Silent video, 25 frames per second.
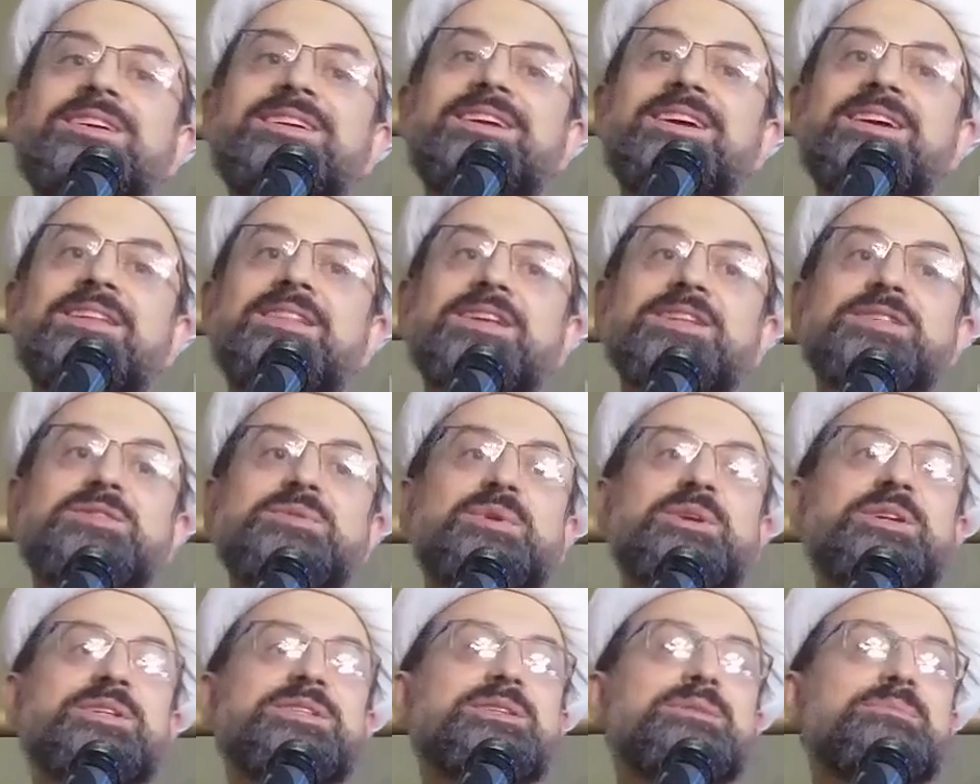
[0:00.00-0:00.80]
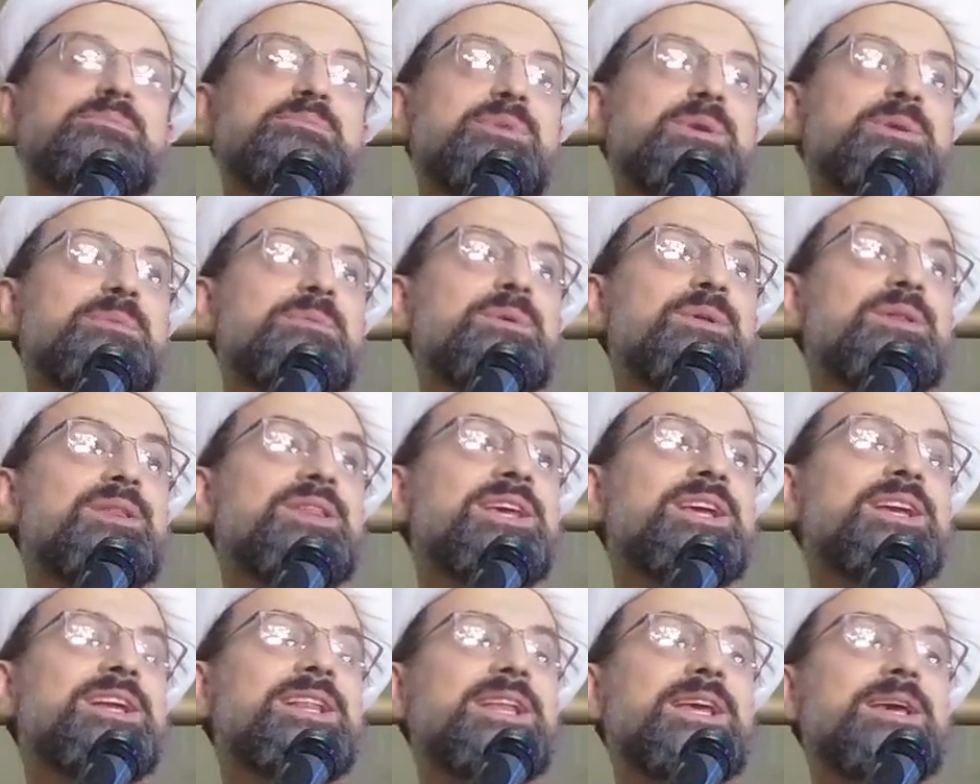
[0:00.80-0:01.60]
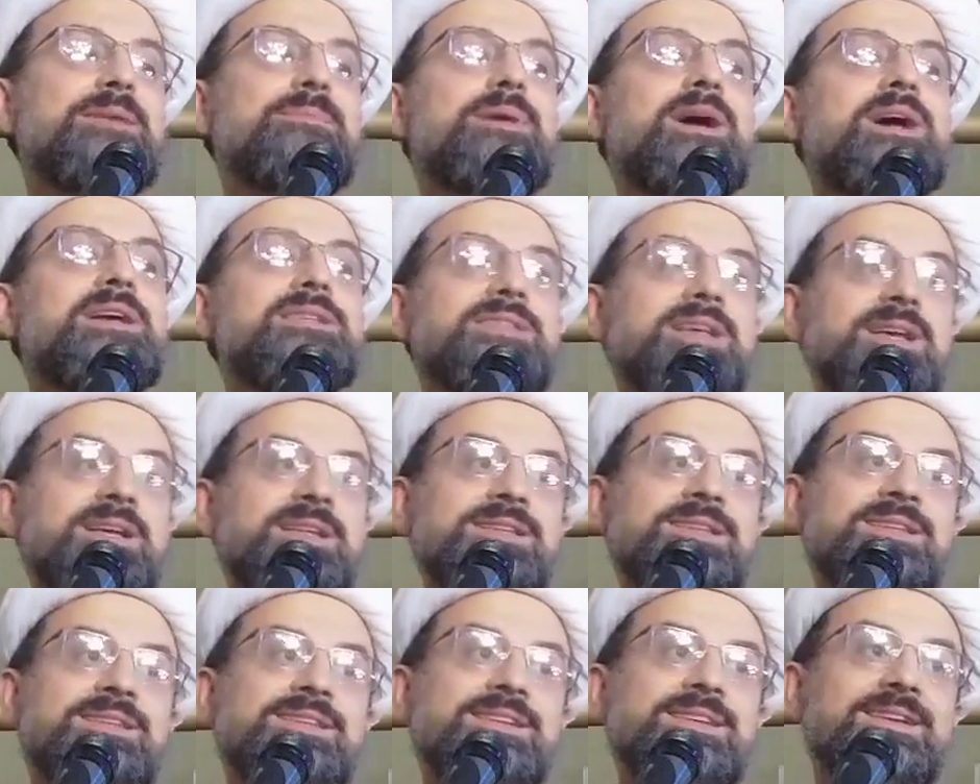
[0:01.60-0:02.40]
And that's why some people, they claim hasad.